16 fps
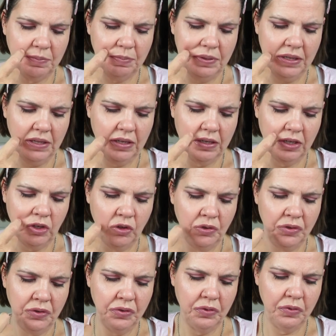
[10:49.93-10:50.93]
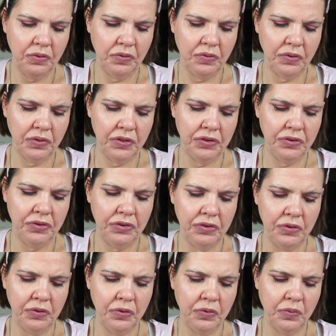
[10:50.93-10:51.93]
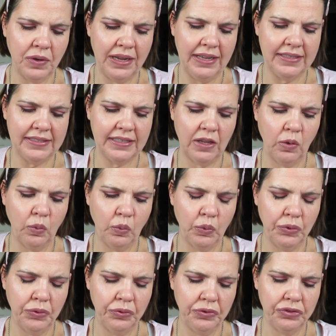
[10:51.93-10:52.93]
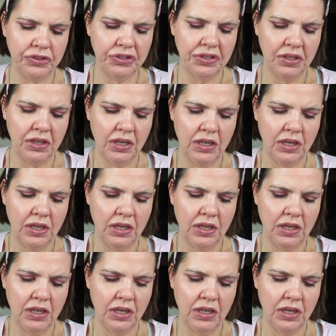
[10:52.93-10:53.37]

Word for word: pink nude for the new YSL Rouge